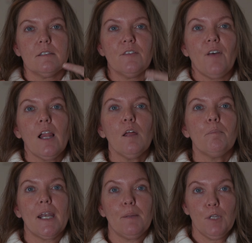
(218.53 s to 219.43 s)

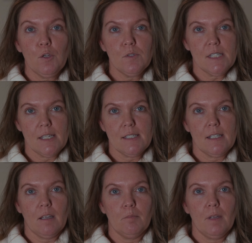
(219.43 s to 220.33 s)
develop an immune
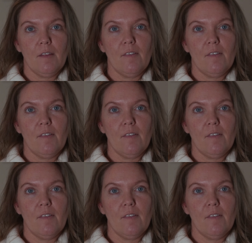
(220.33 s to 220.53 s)
system